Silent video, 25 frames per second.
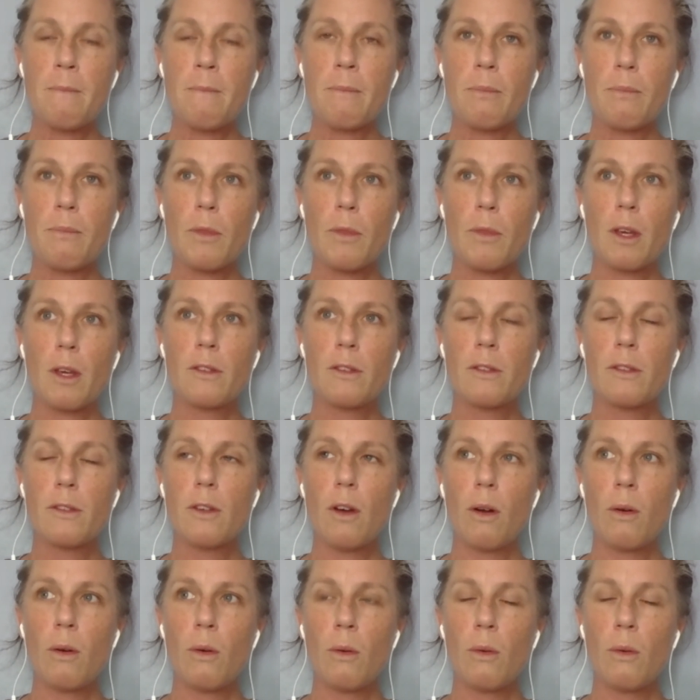
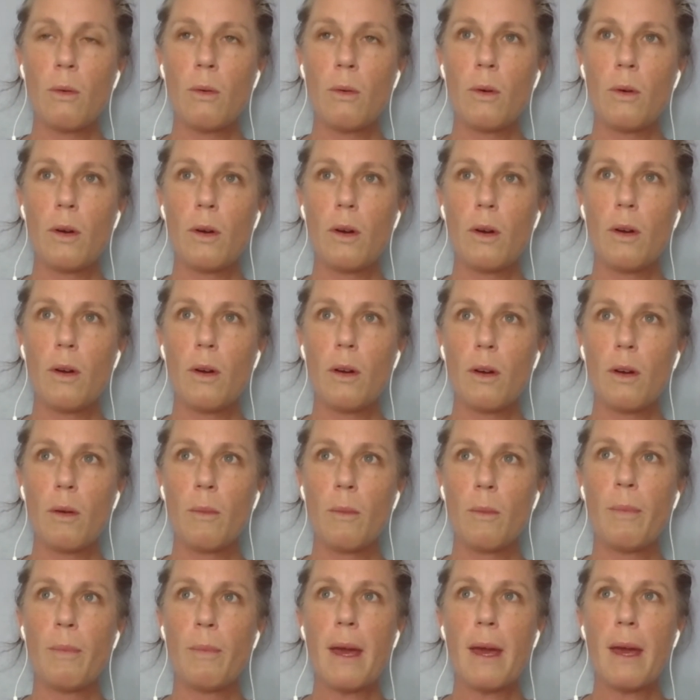So
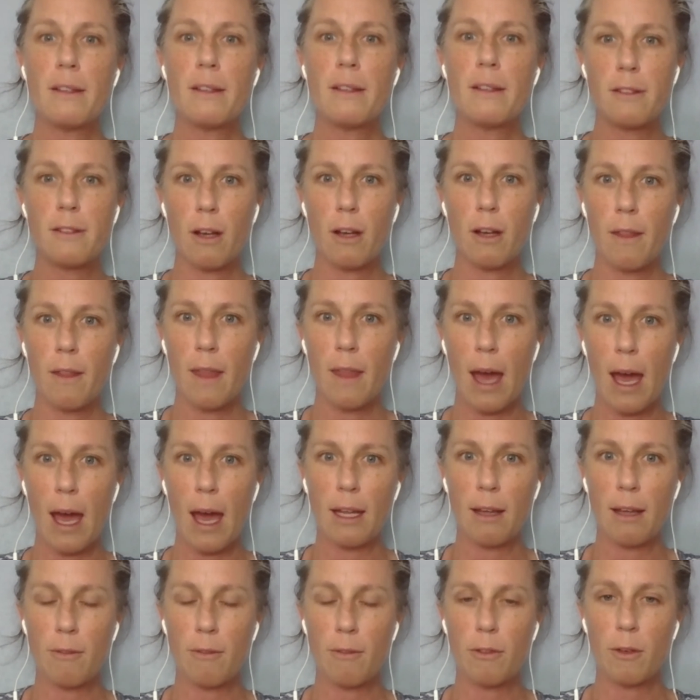based on that
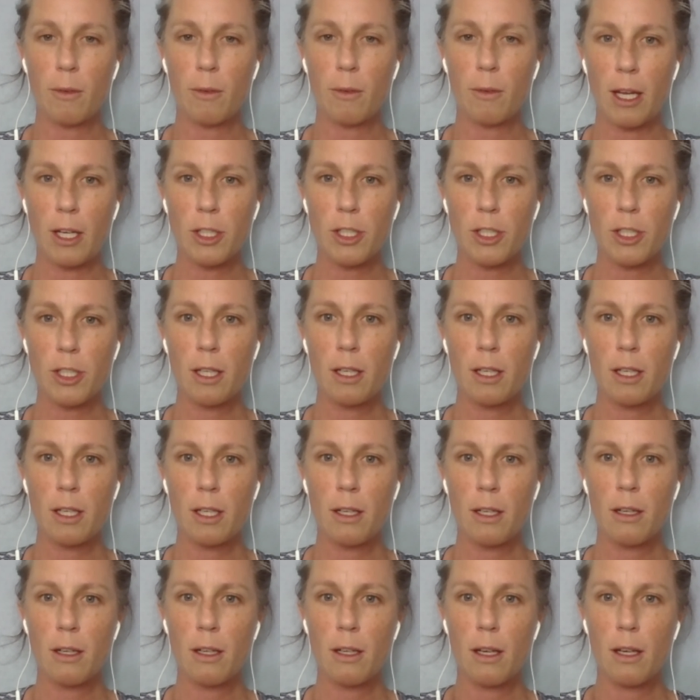information,
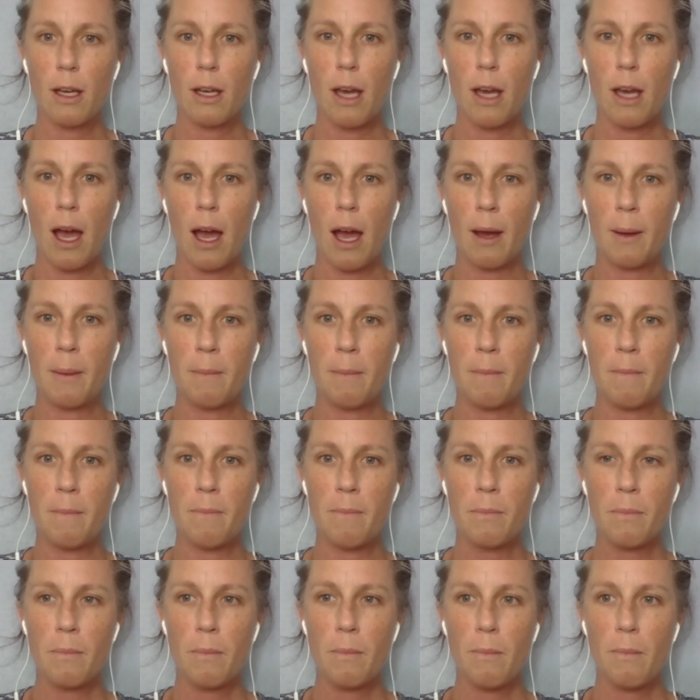
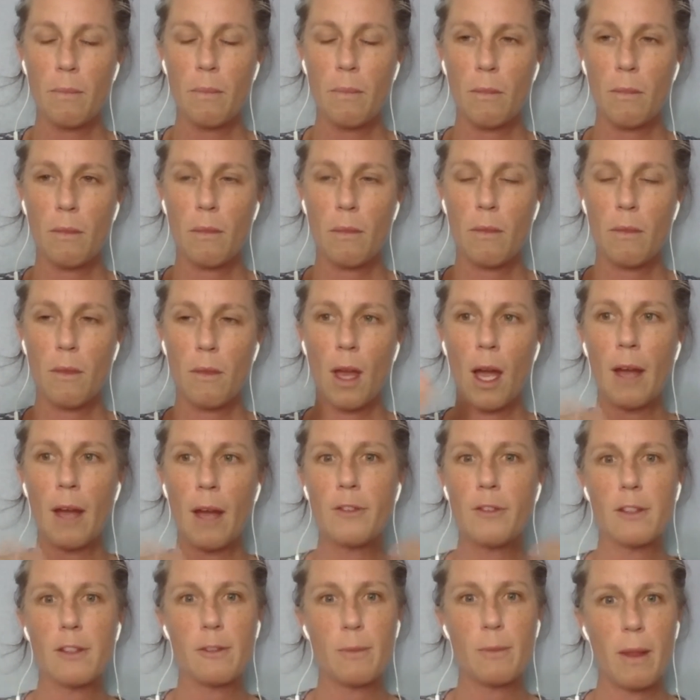I've
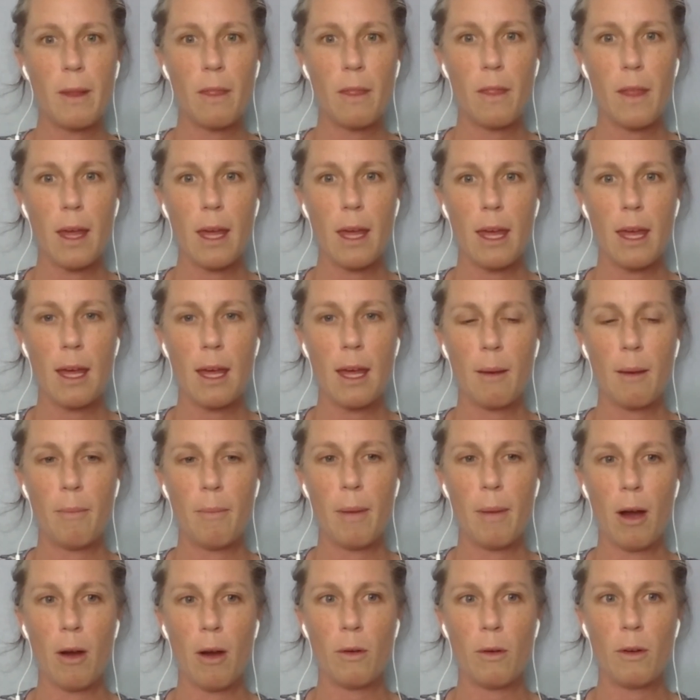just been thinking
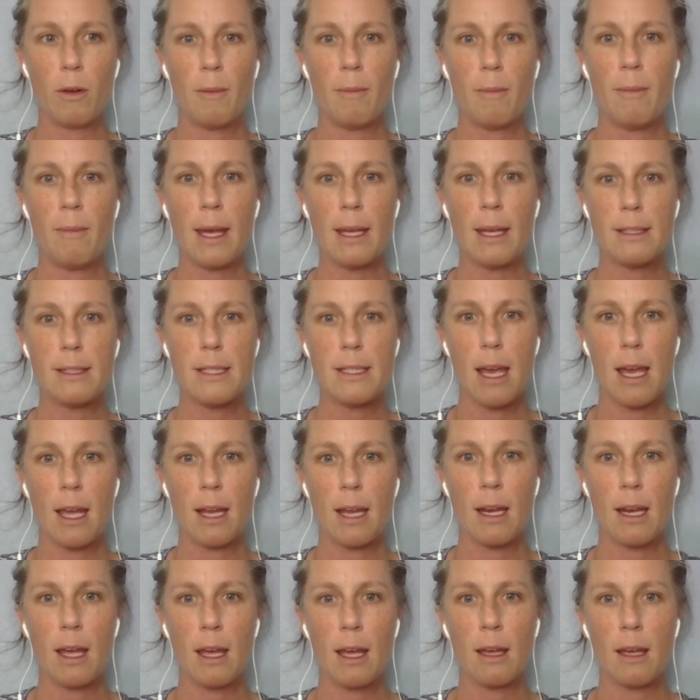about
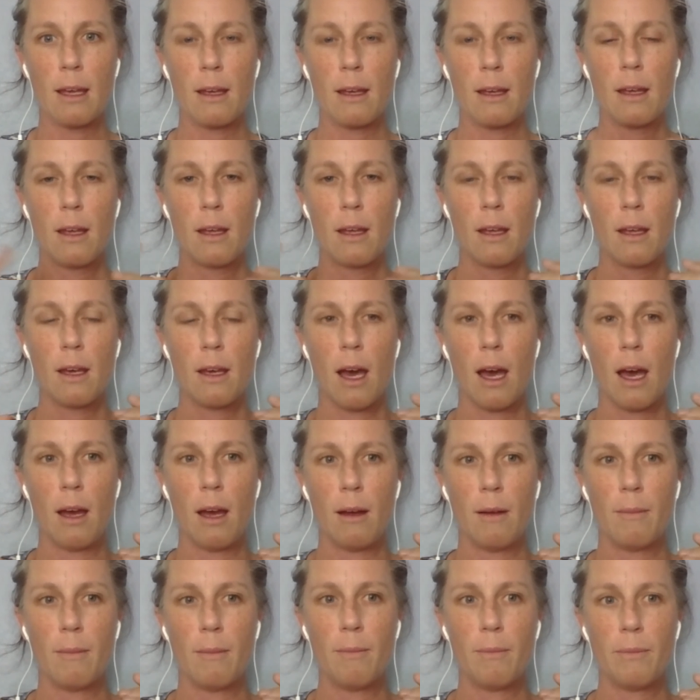maintaining
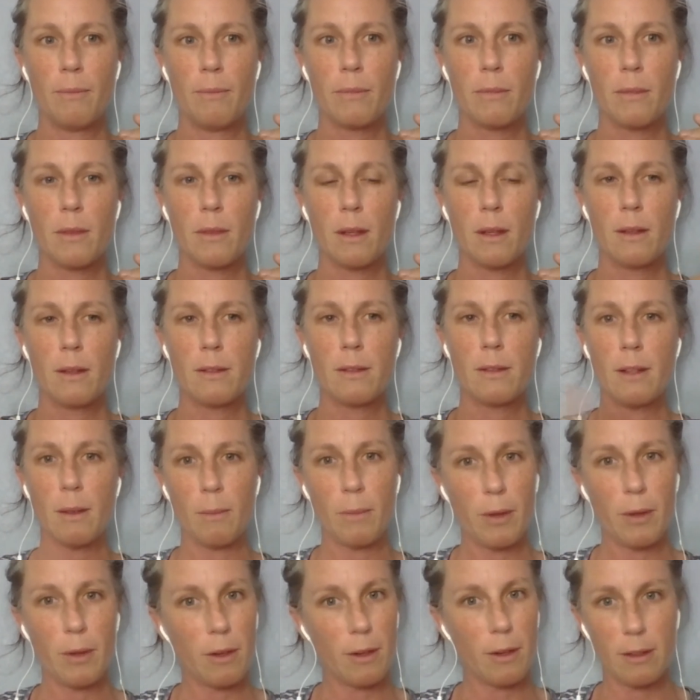
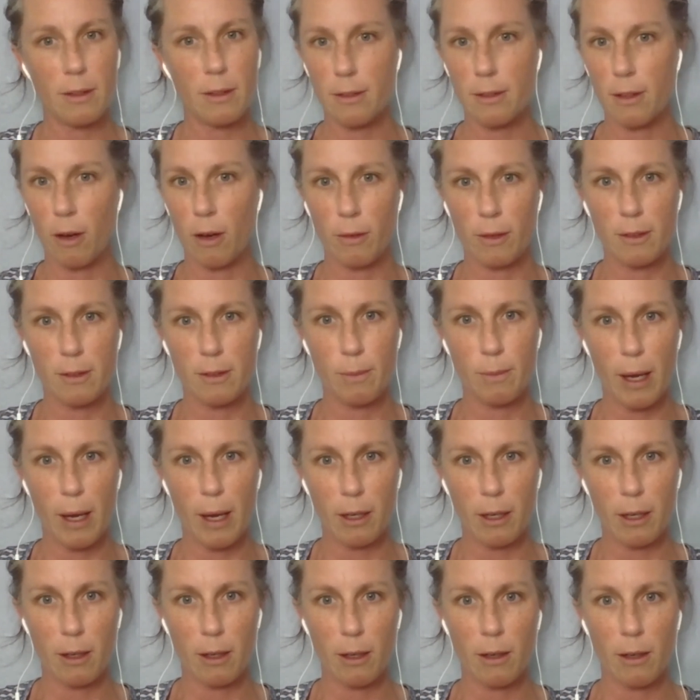simpler is always
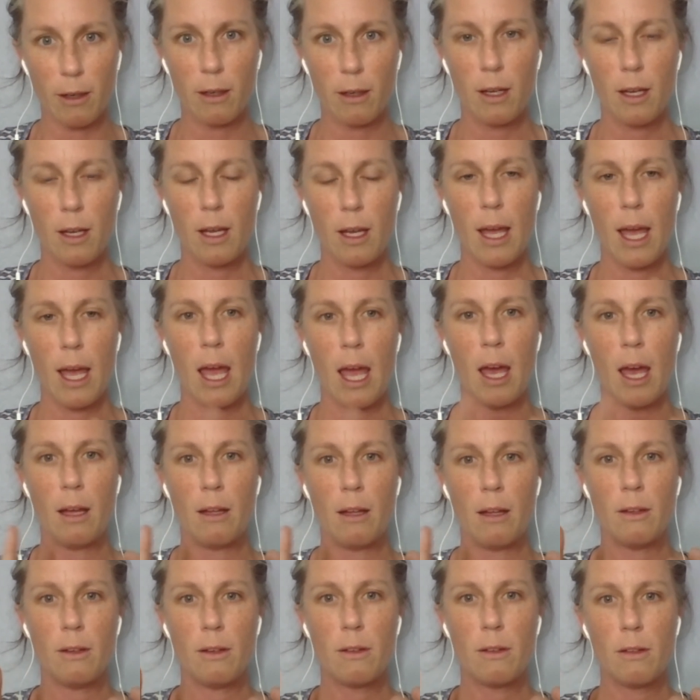better,
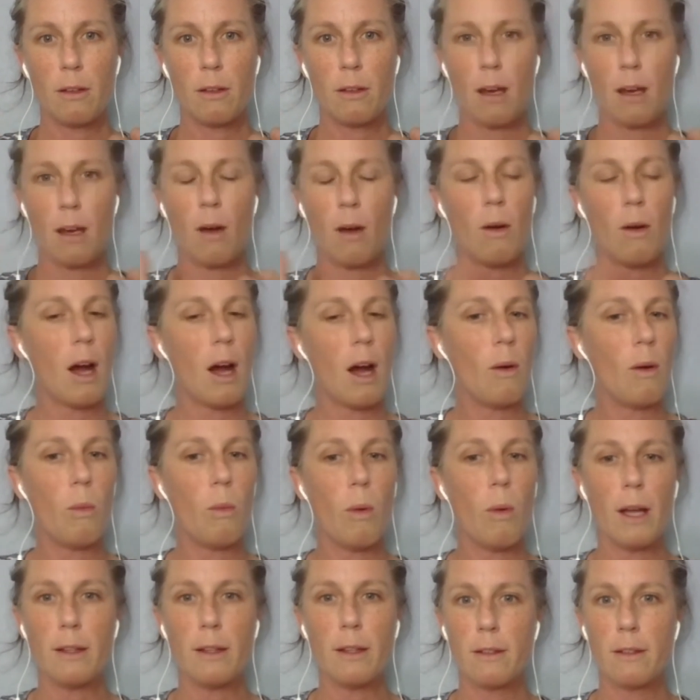and a
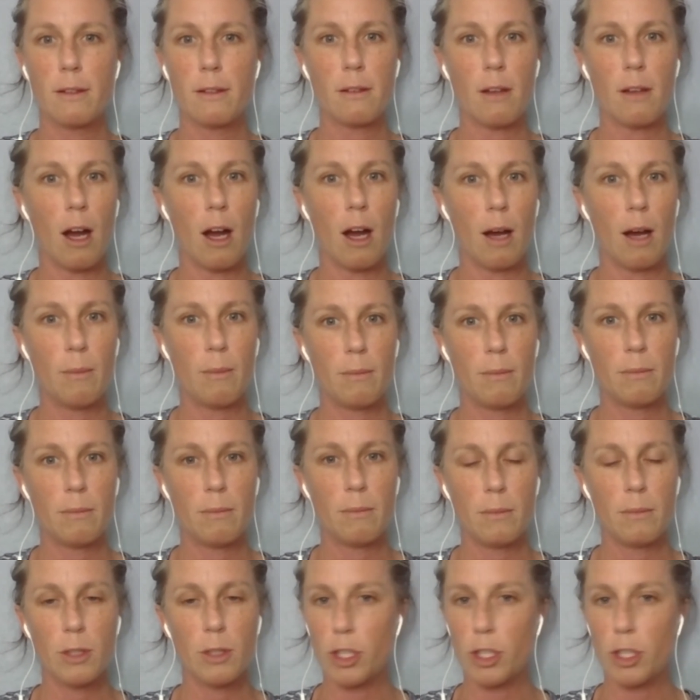one-stop
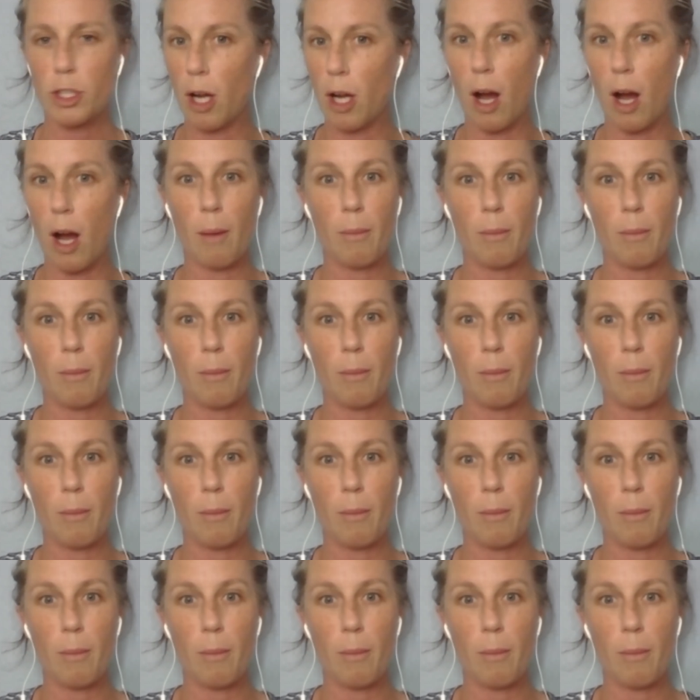shop.